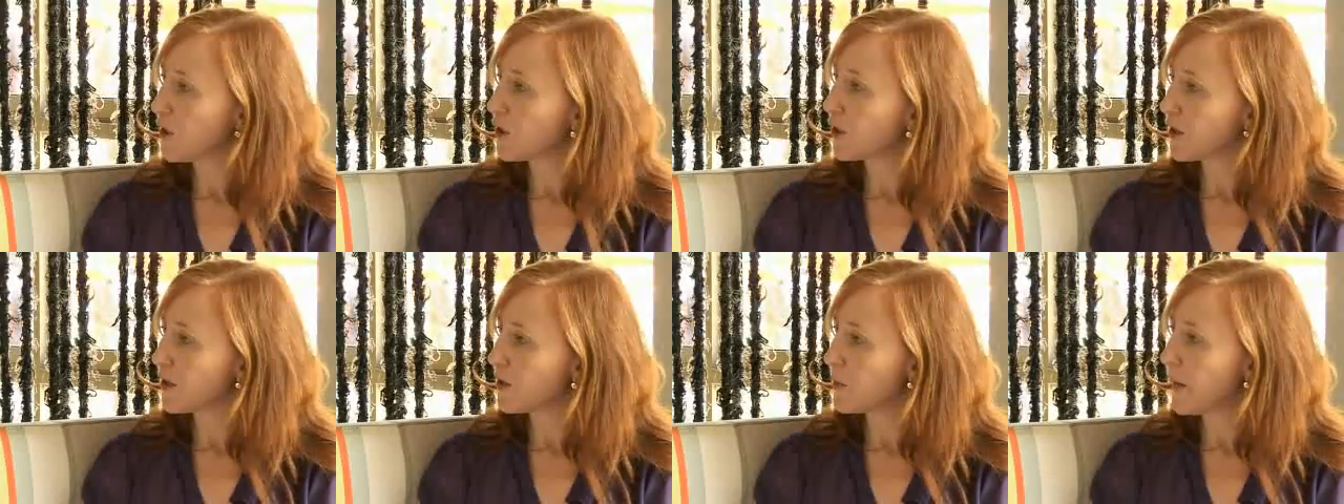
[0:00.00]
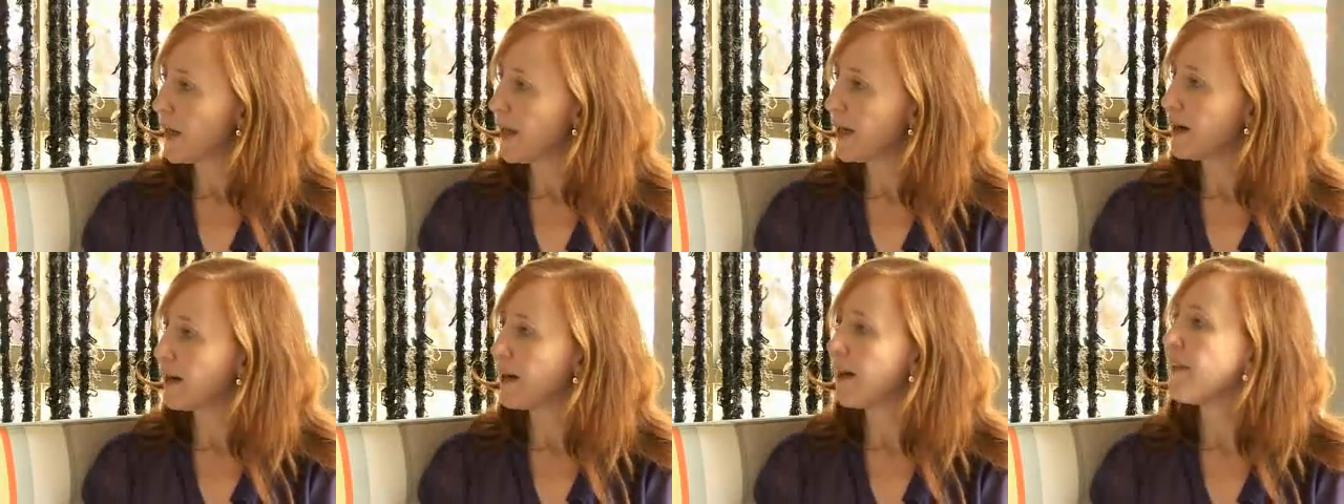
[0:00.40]
you go to
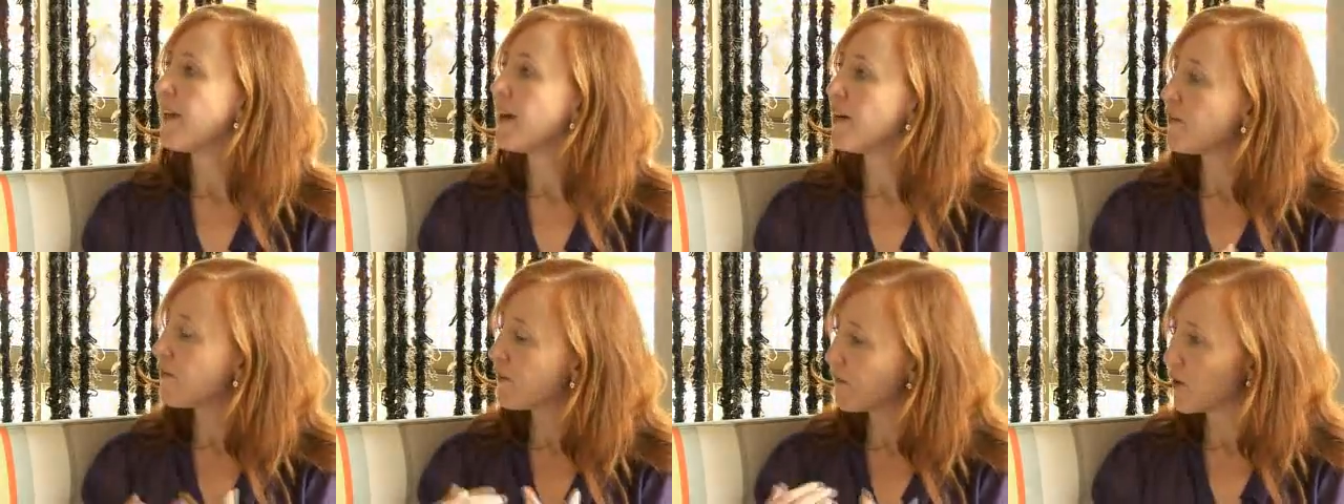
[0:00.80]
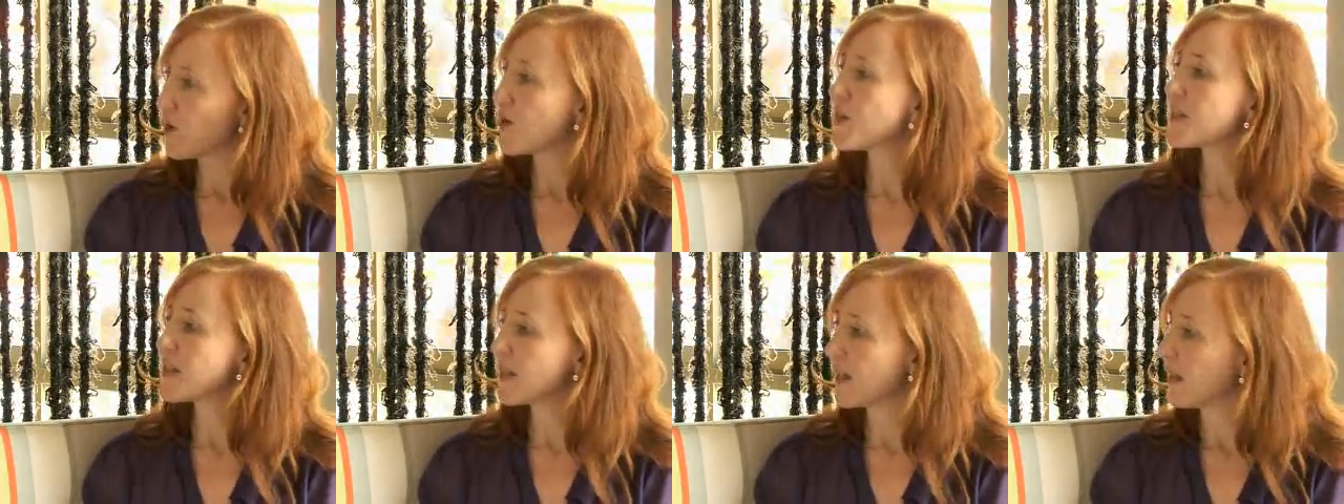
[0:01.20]
bed, and then
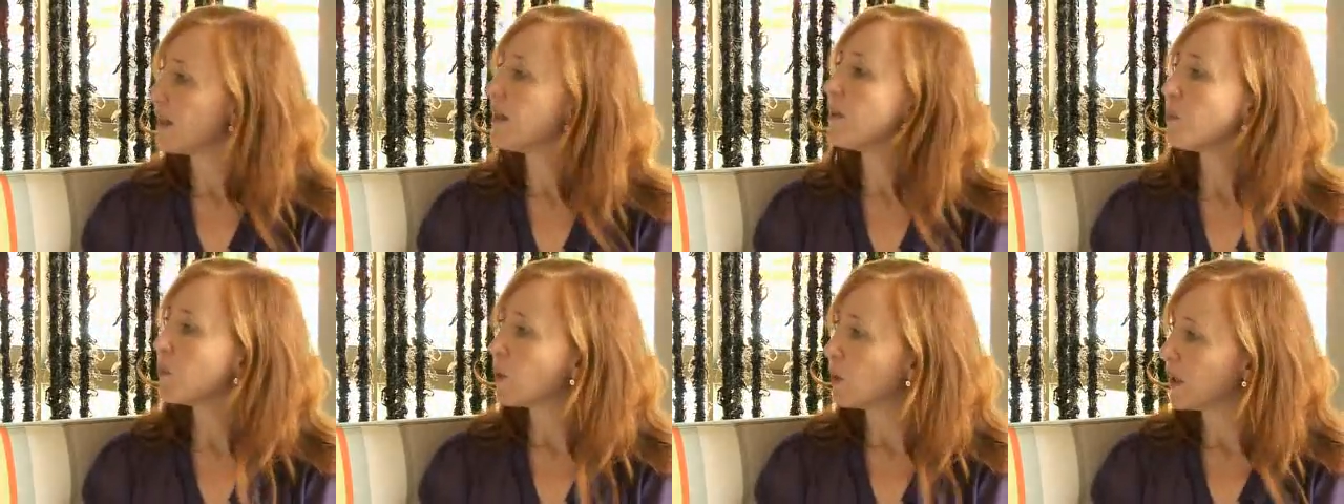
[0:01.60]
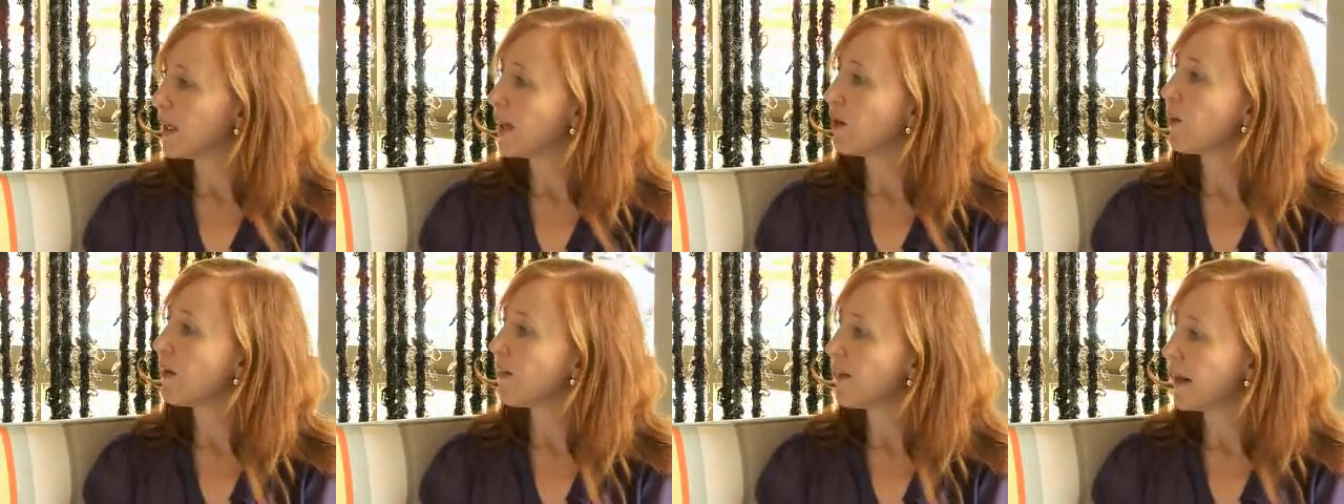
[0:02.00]
first thing in the
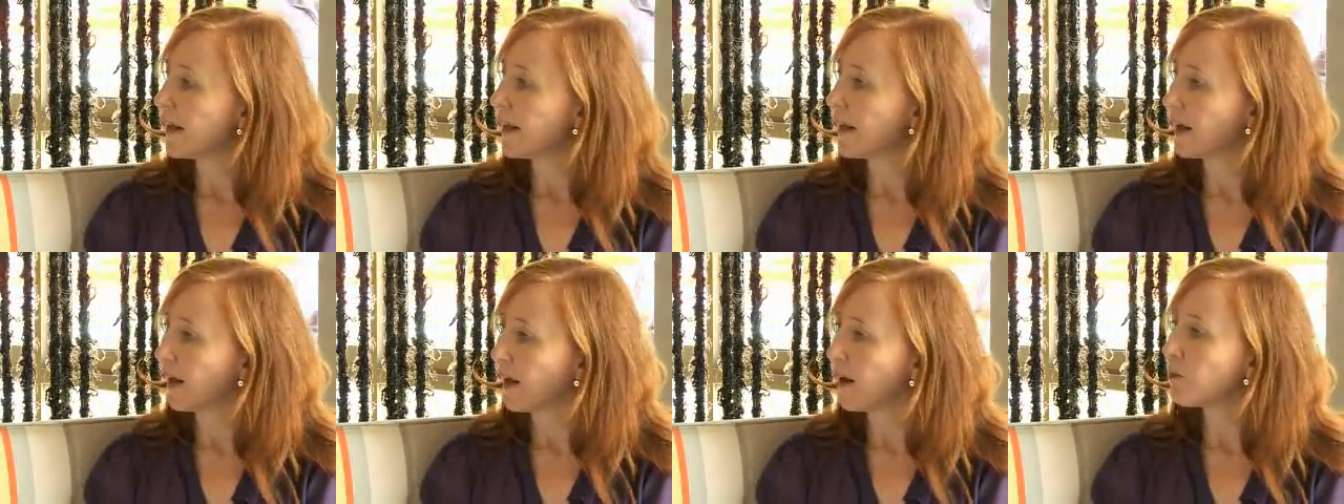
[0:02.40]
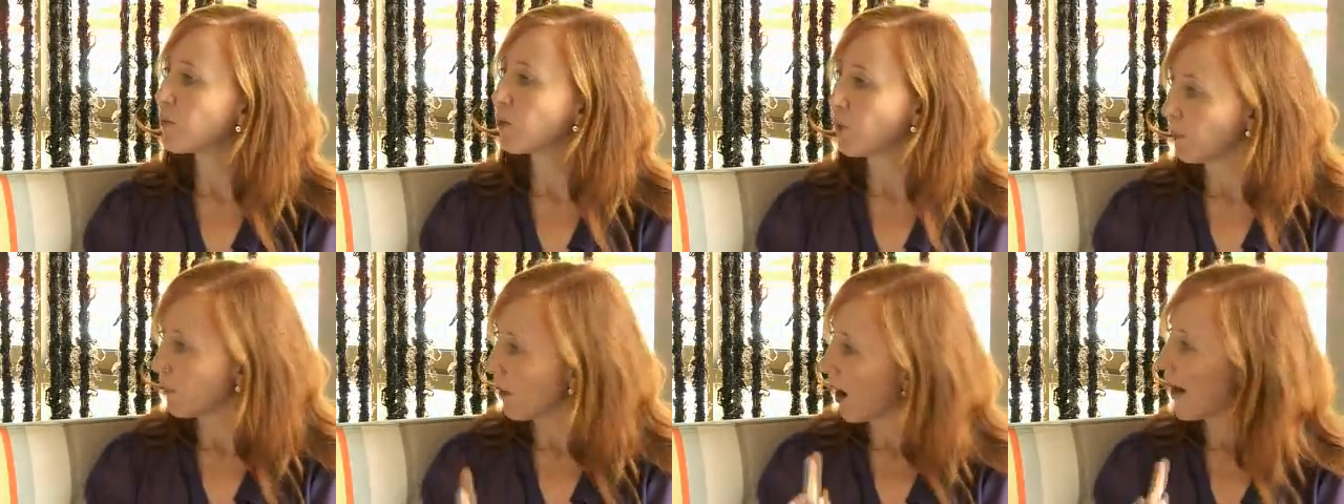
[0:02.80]
morning when they get
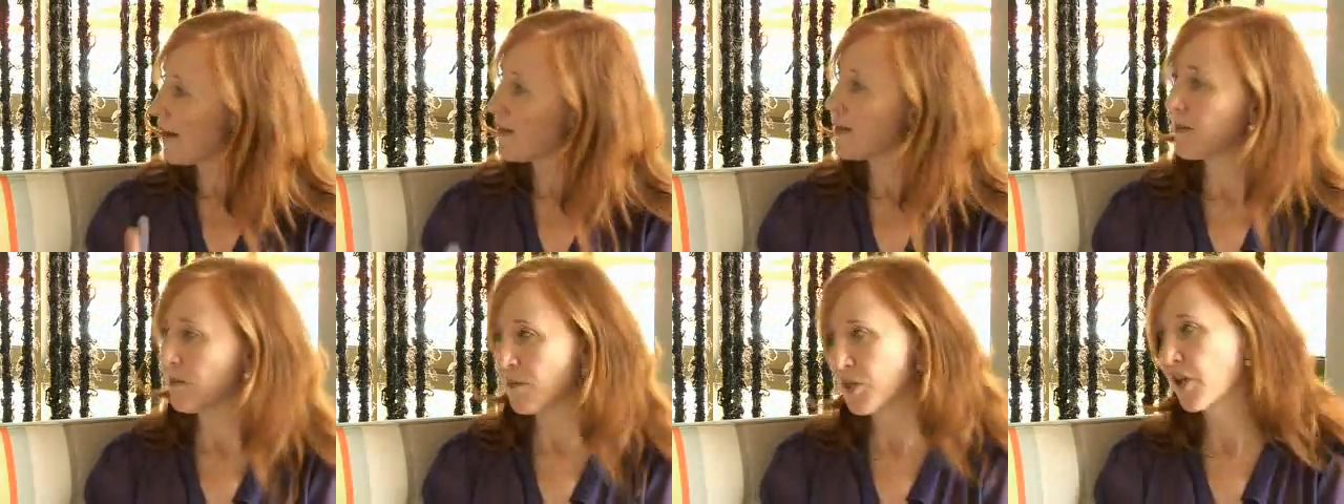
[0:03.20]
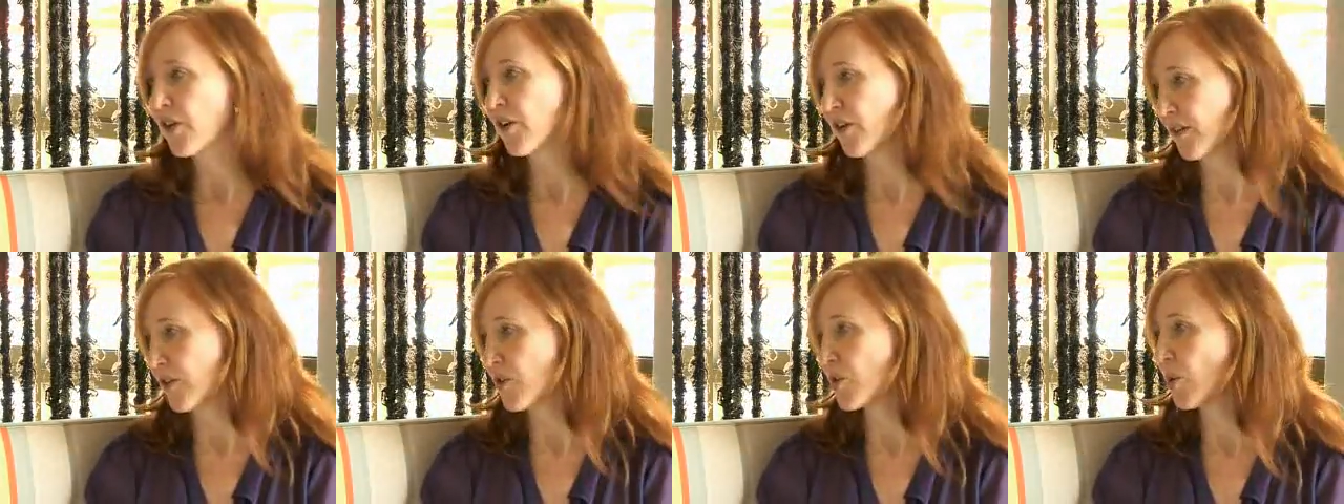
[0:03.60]
up, remind them to
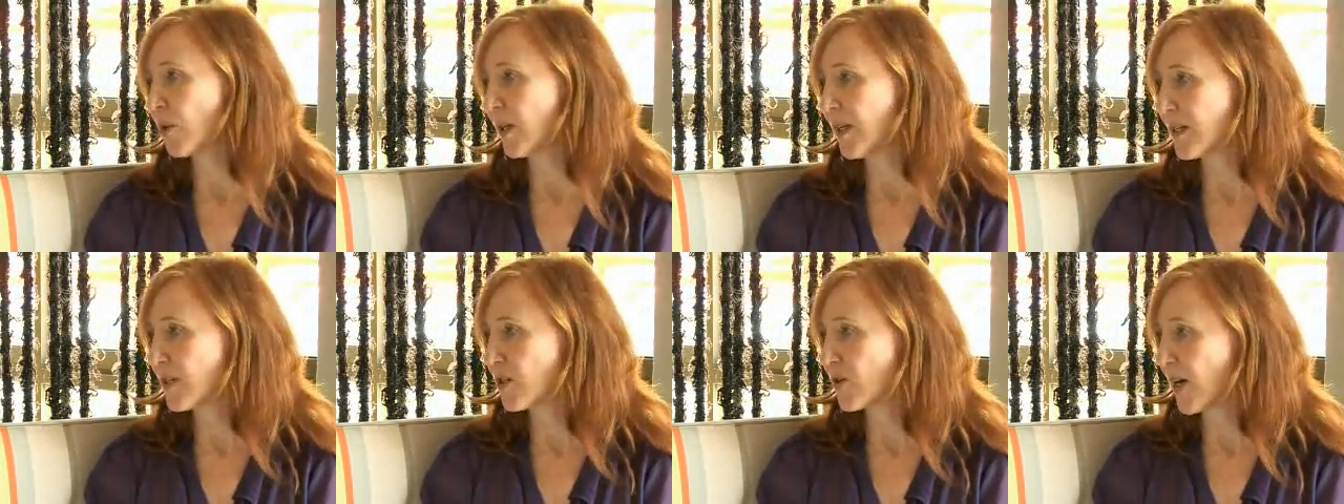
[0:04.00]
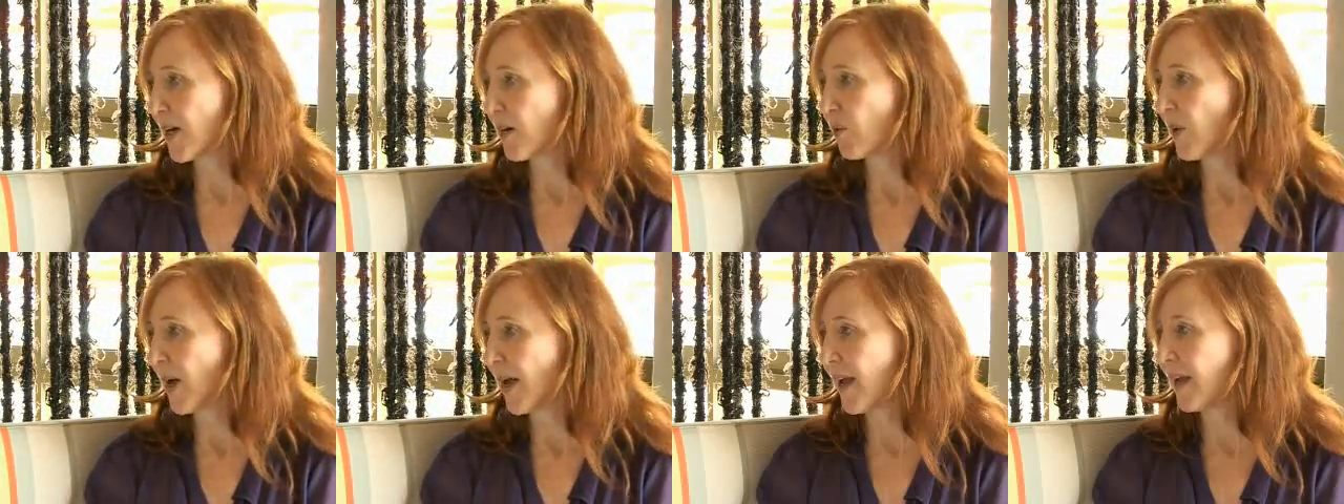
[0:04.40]
go to the toilet
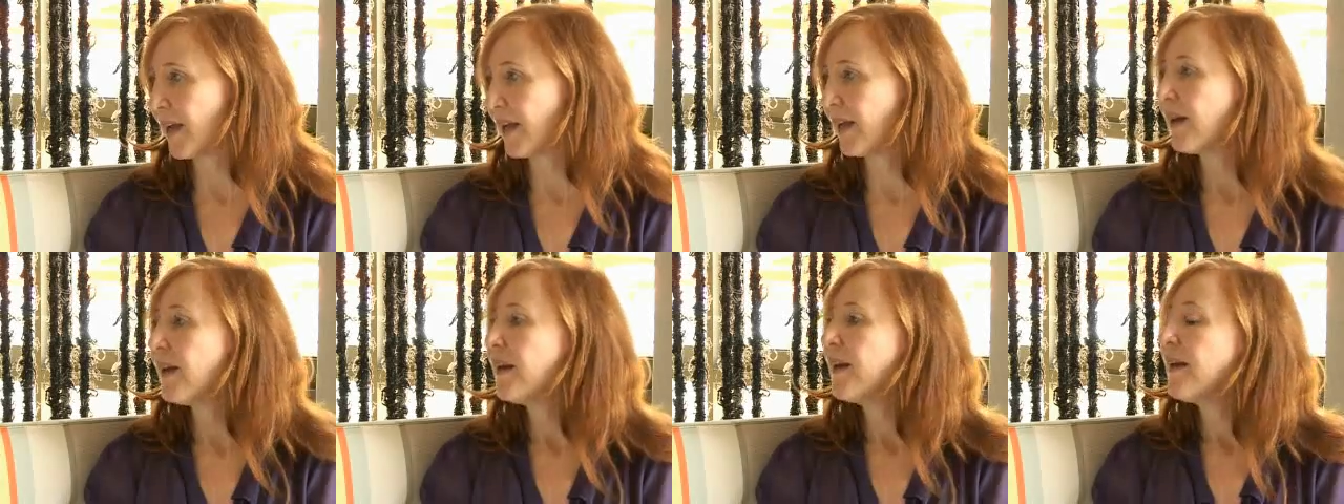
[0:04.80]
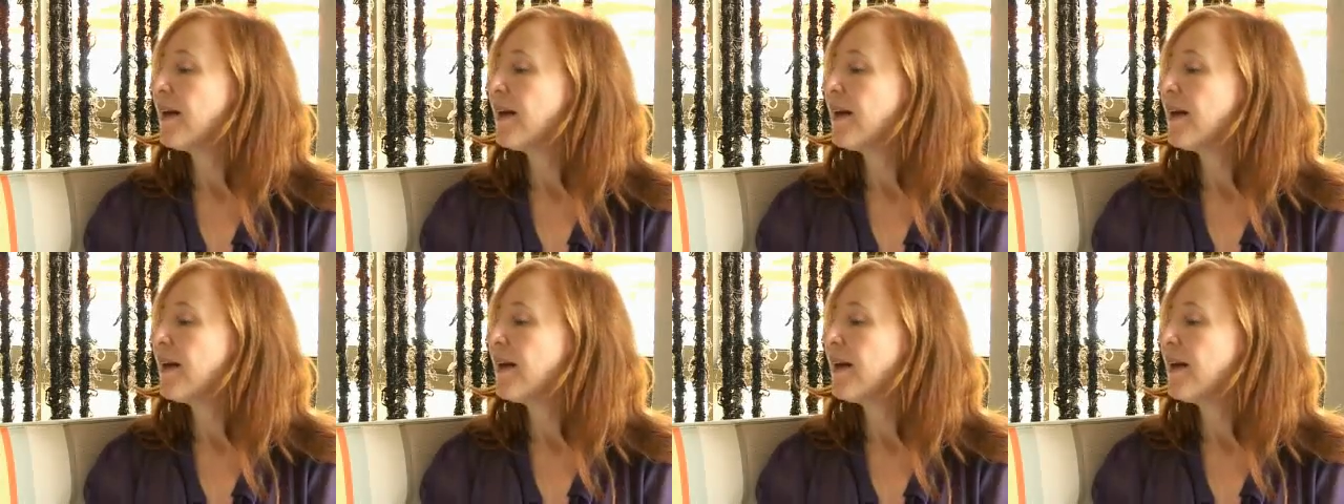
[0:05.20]
straight away.